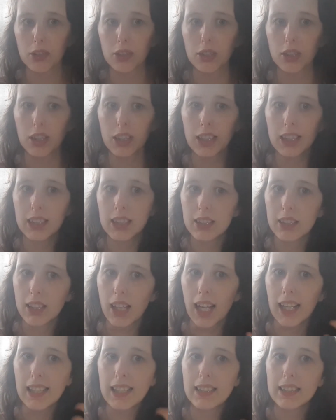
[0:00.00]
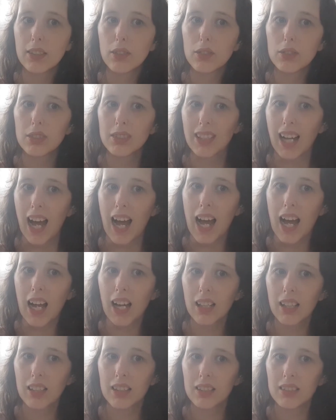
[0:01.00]
colour in, like, it looks dark,
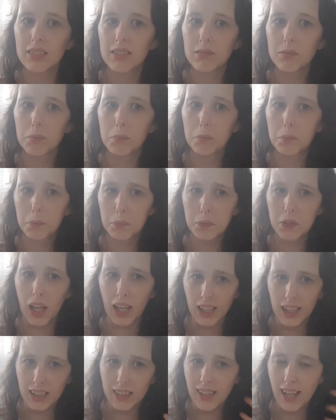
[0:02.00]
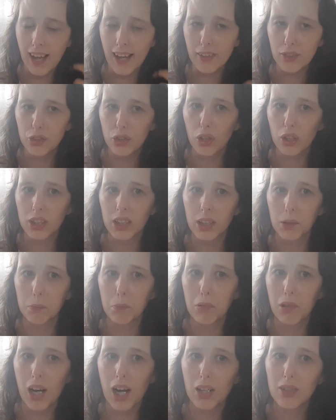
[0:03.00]
like a dark chocolatey
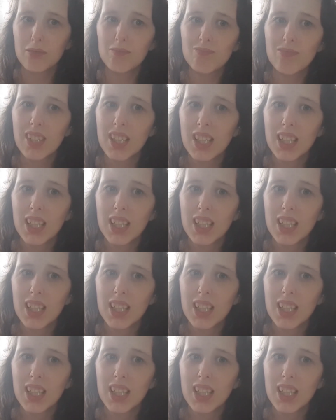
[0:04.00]
brown.